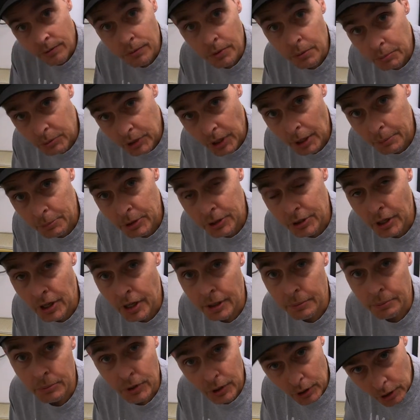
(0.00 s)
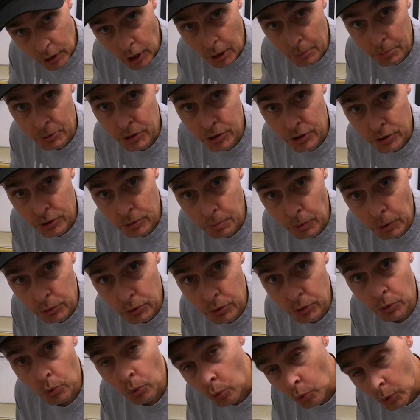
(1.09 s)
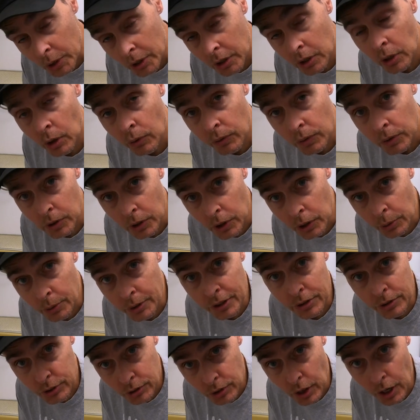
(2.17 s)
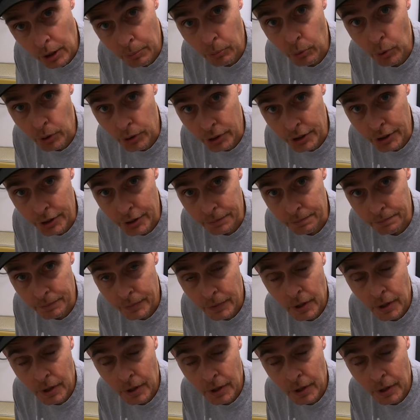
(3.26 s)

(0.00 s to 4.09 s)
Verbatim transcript: From time to time, the garbage disposal will overload and stop working.